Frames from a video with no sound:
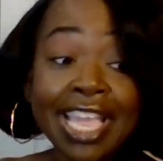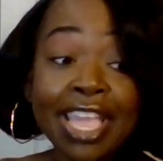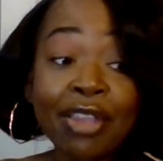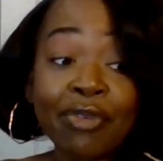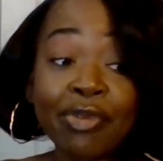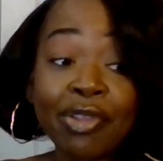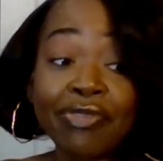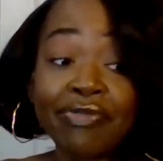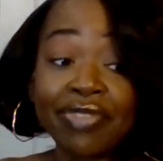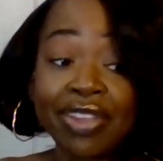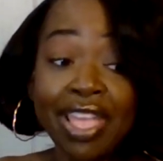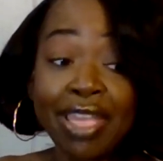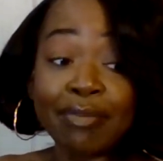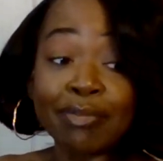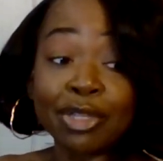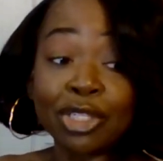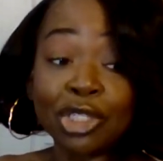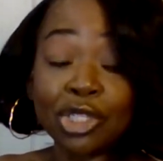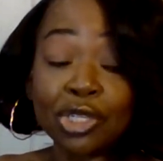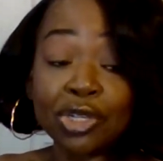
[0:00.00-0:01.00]
and reflect
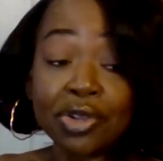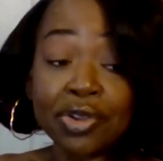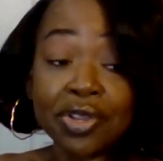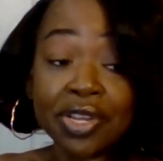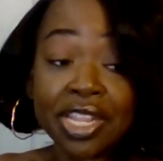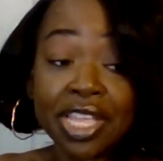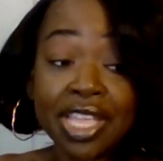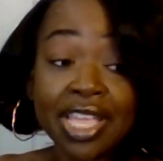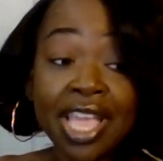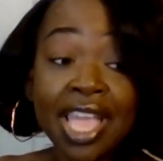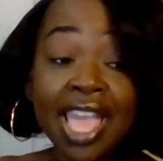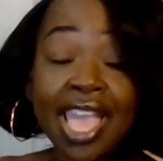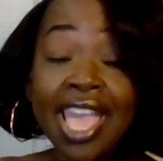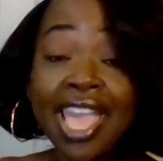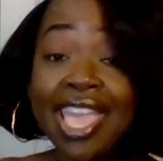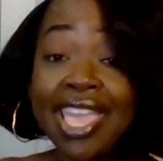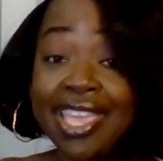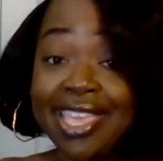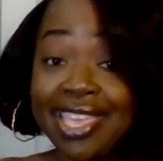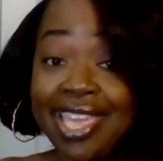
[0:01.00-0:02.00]
maturity
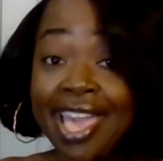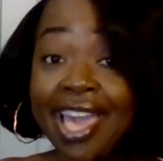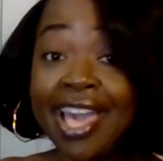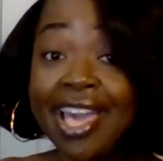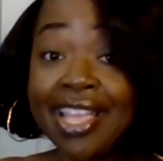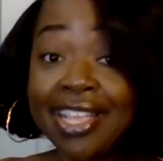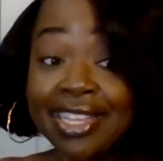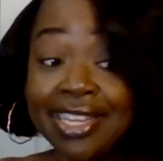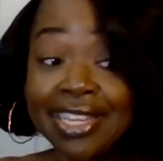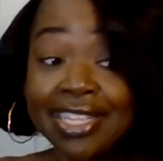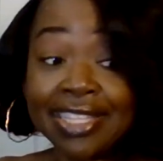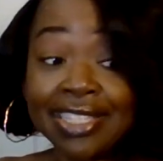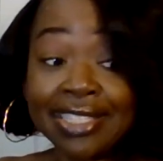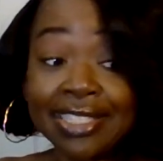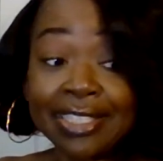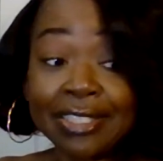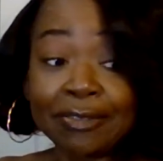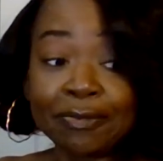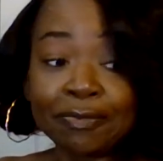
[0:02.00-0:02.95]
and kindness.